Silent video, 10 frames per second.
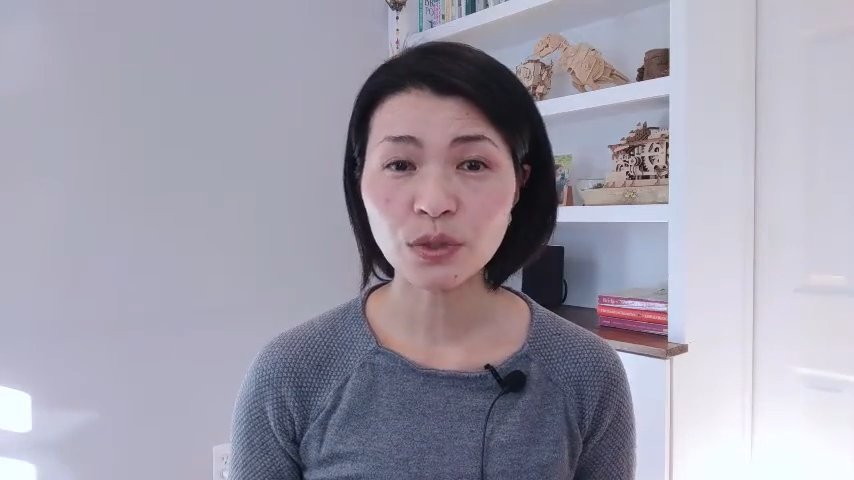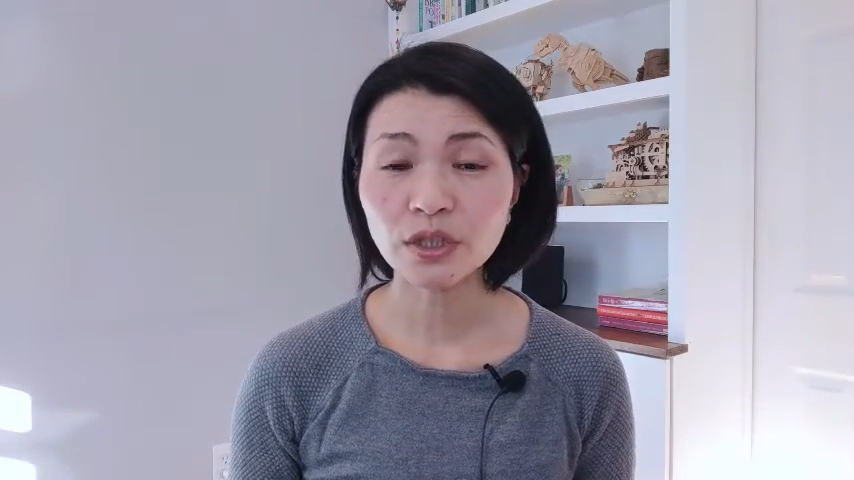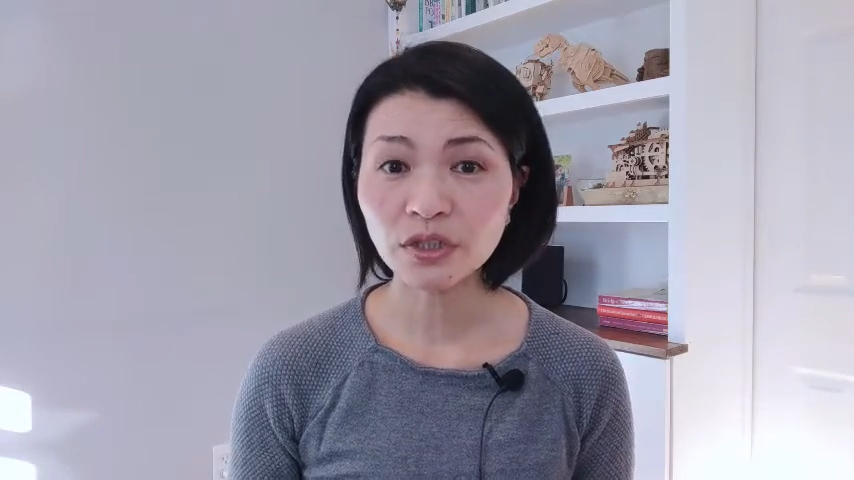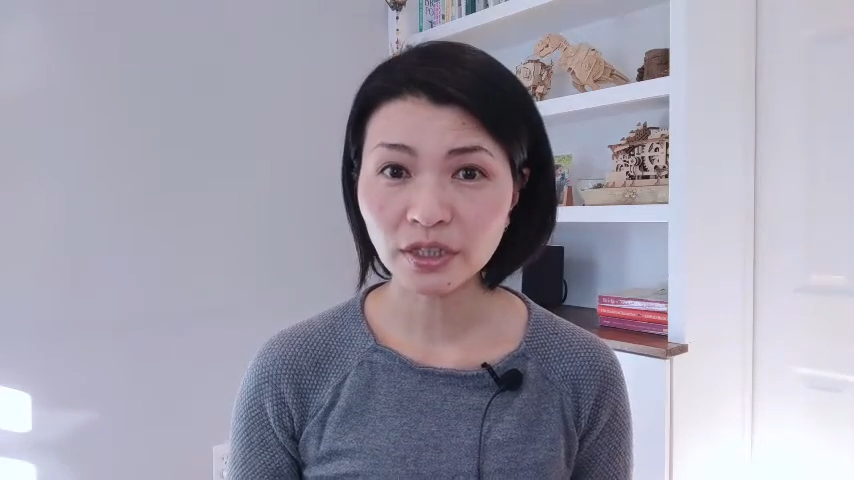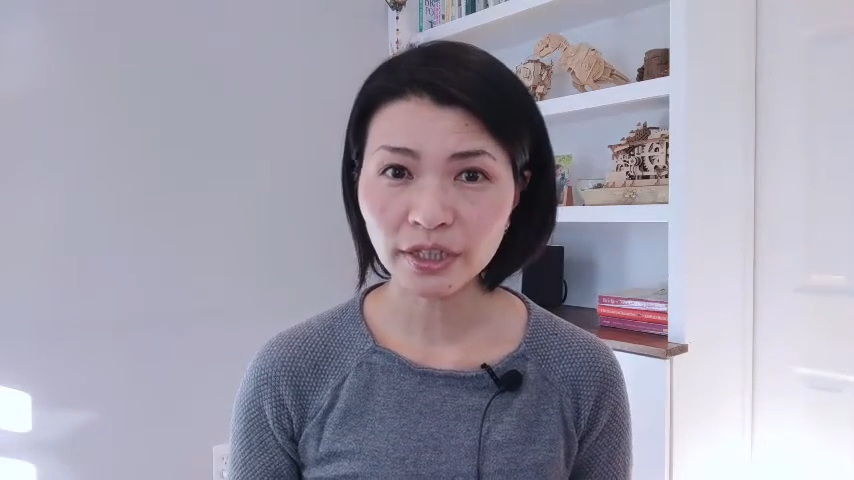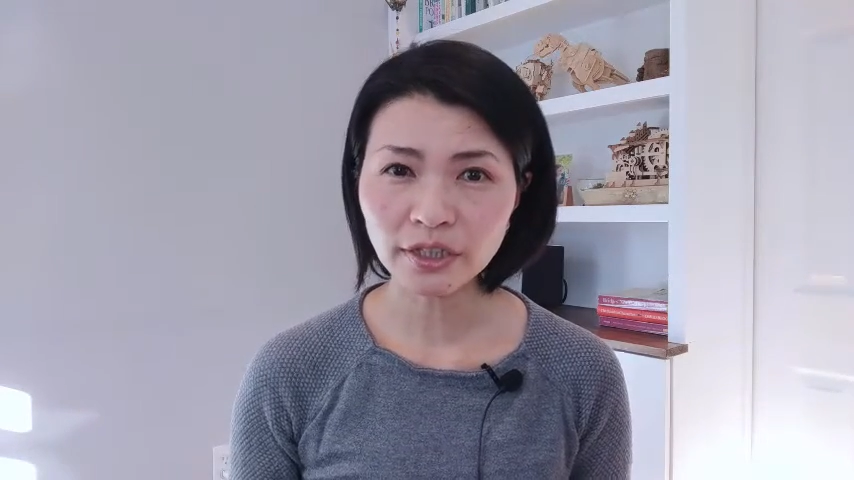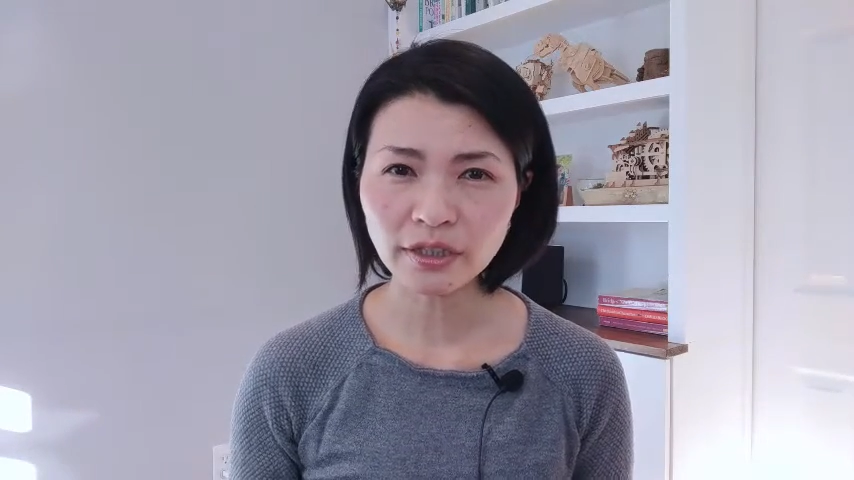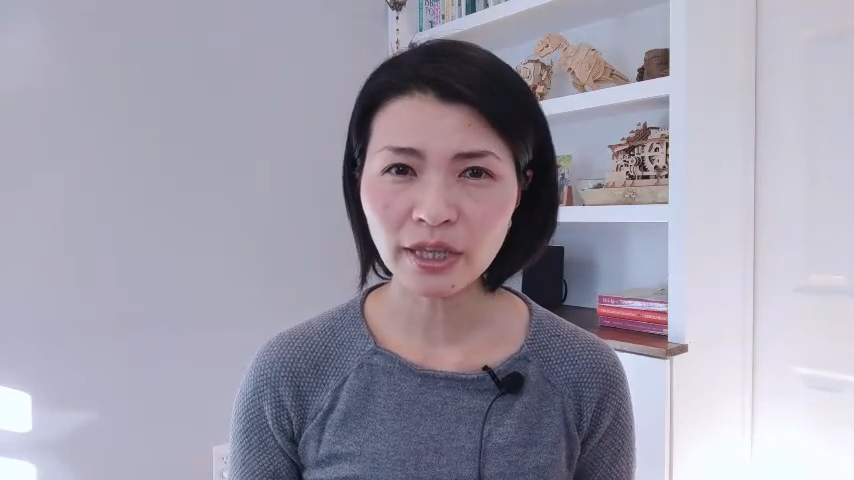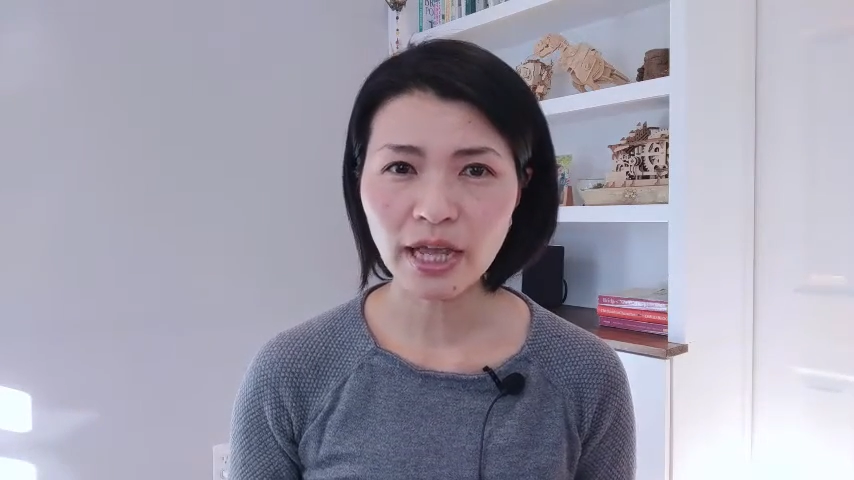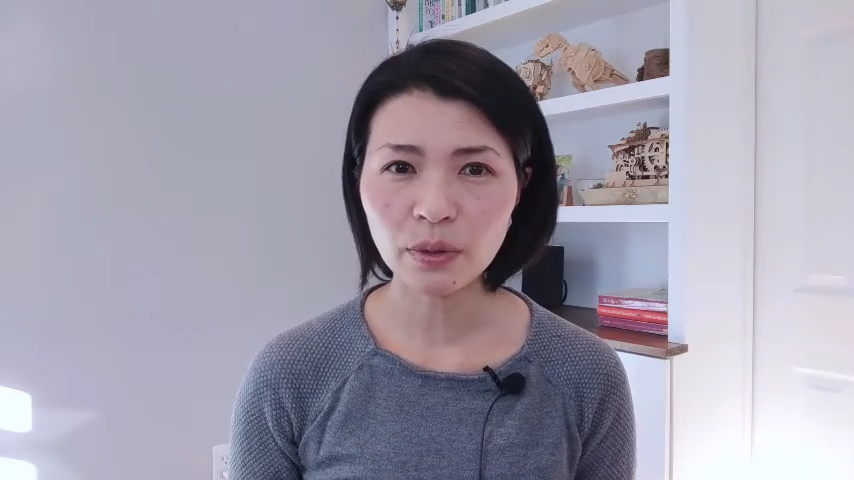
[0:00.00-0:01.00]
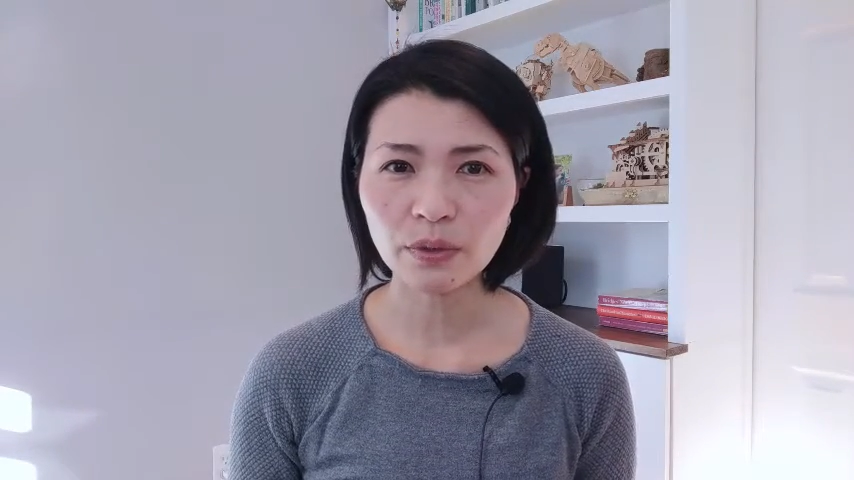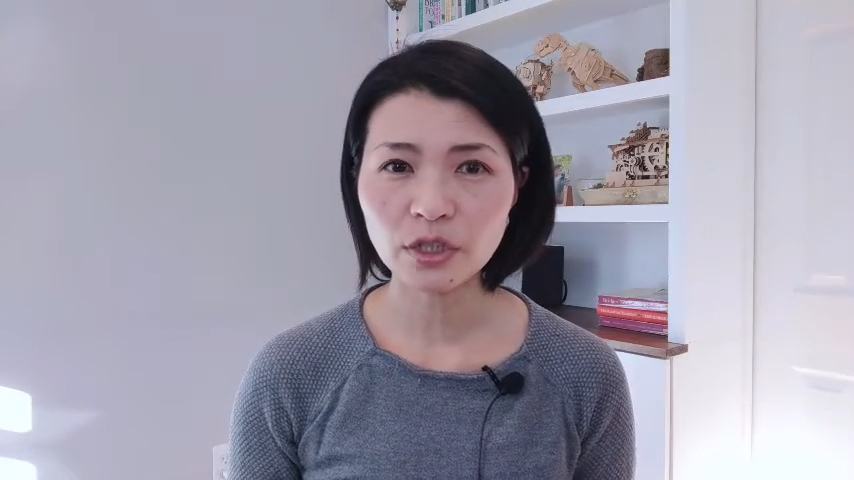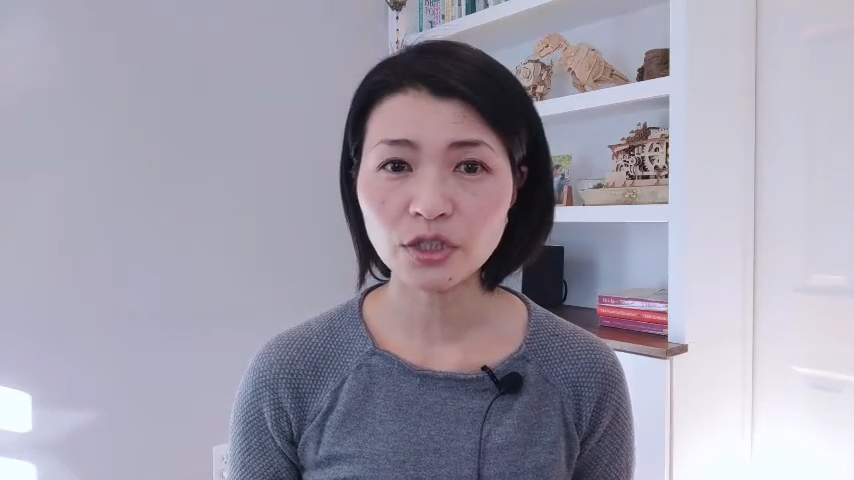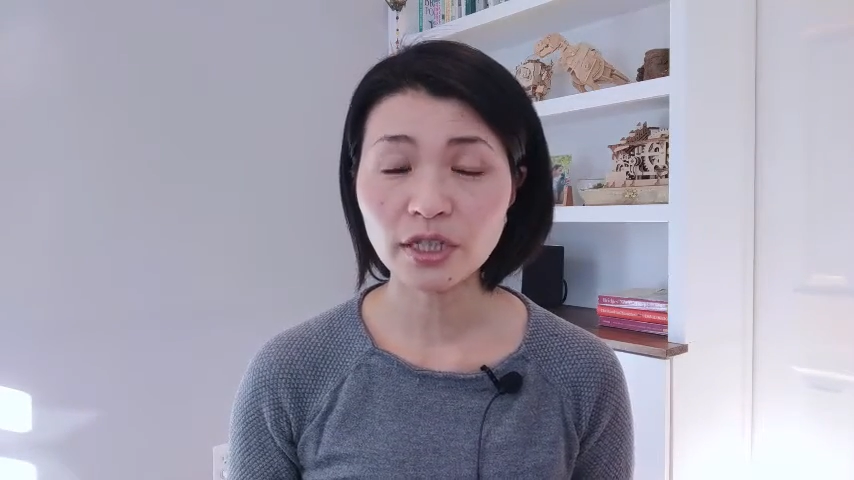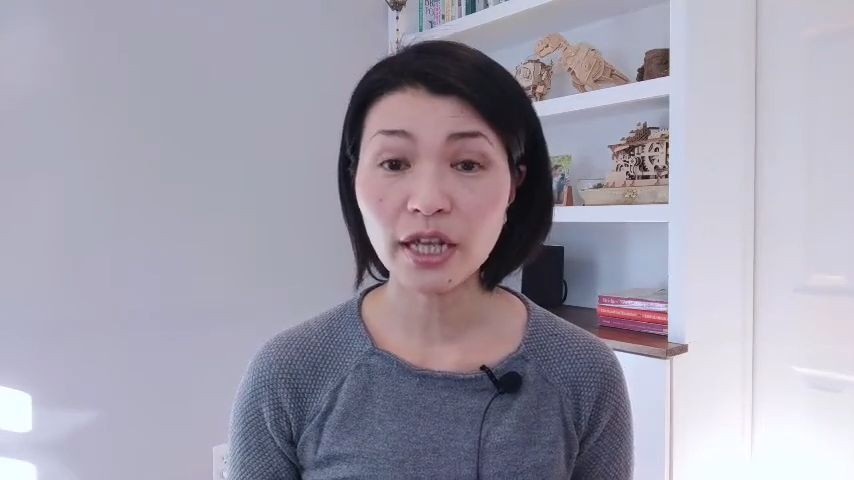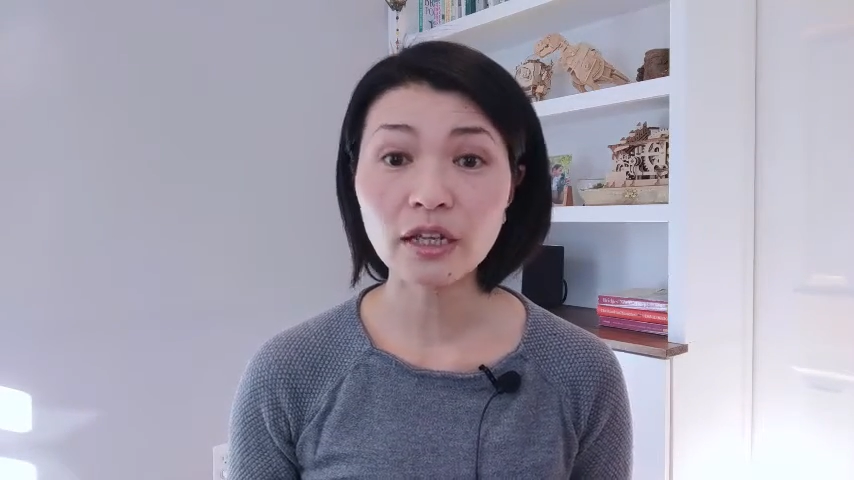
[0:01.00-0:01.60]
with clear language